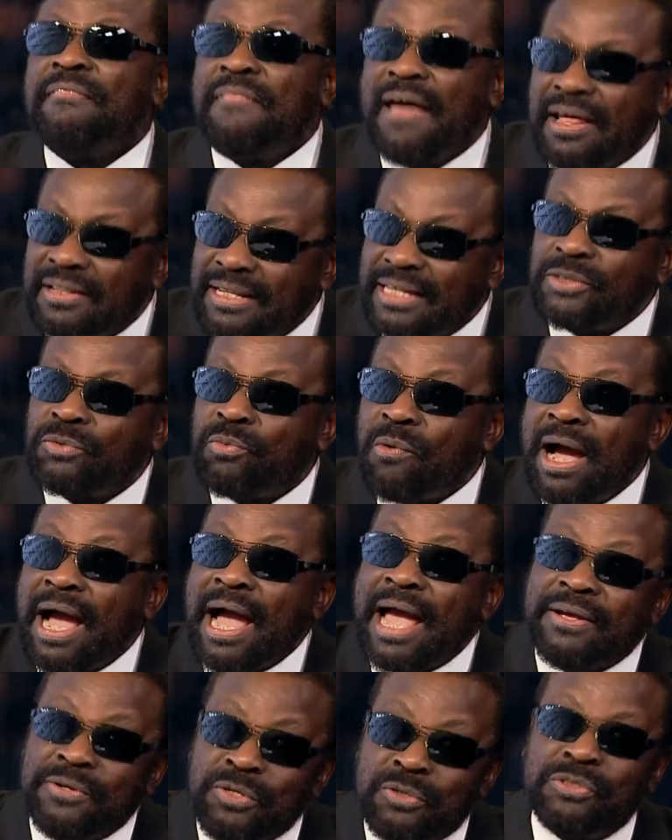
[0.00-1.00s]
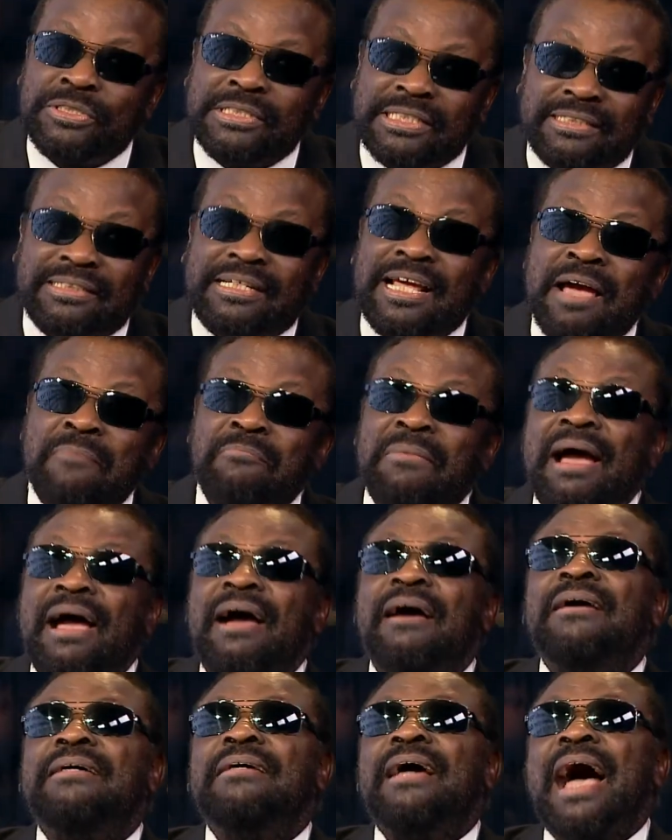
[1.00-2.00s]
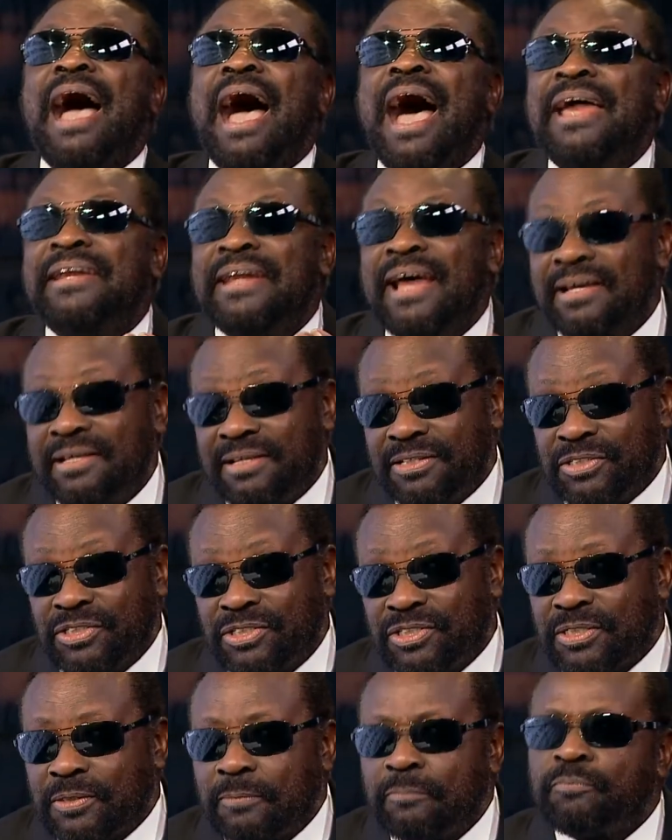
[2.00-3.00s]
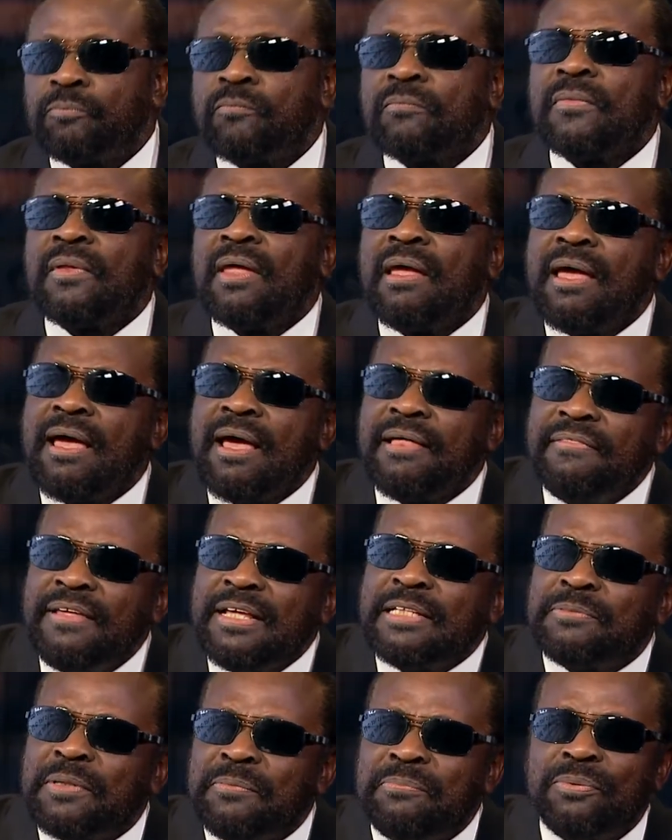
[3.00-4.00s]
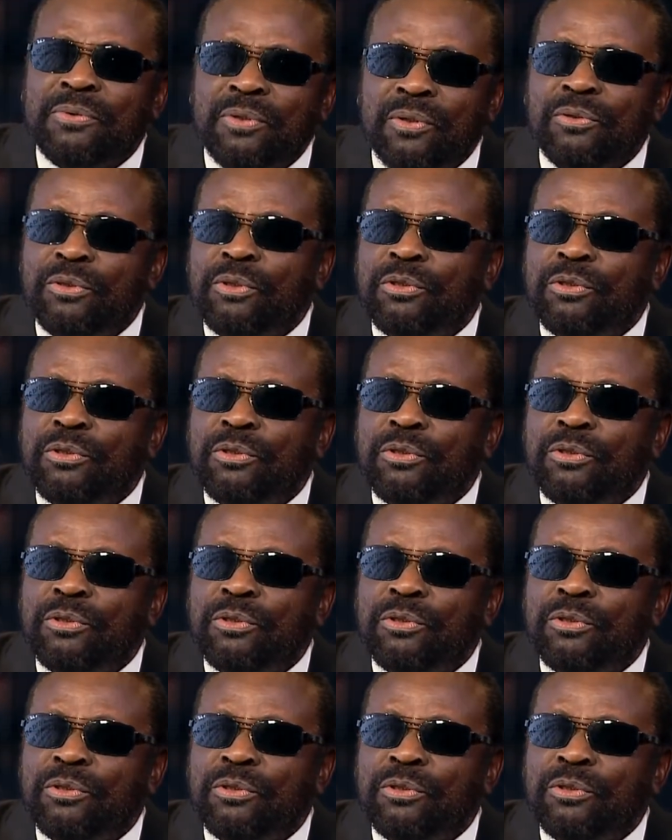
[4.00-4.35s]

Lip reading: That's why I use the term anarchists. These people